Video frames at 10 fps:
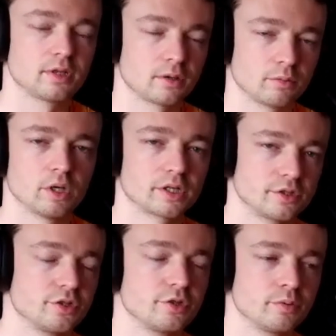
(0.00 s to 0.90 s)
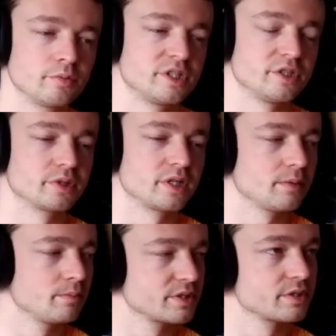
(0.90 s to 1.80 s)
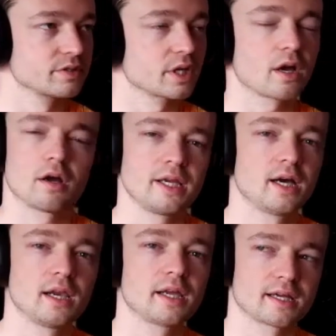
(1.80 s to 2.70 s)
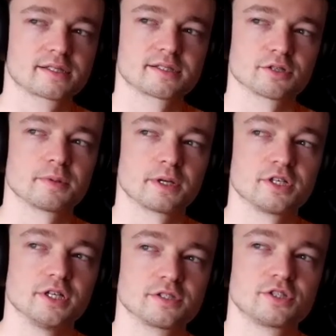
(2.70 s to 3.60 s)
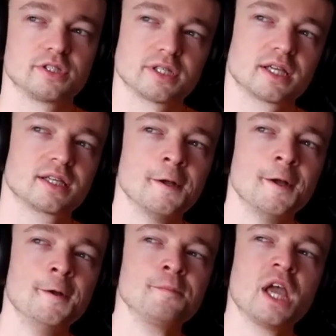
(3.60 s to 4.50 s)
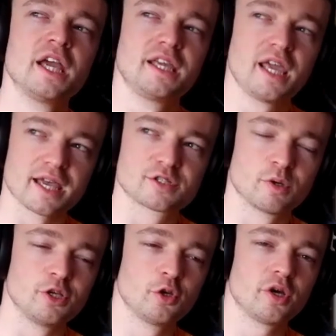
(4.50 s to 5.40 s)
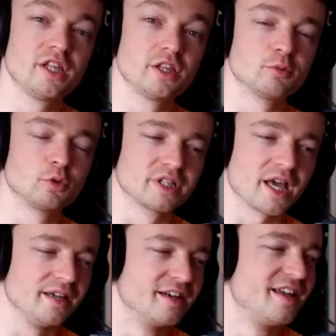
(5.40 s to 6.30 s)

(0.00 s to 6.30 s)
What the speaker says: I work and do deal with the numbers." And I was like, "Oh yeah, I like Excel spreadsheets." And she said, "Yes, when you're not in them all day."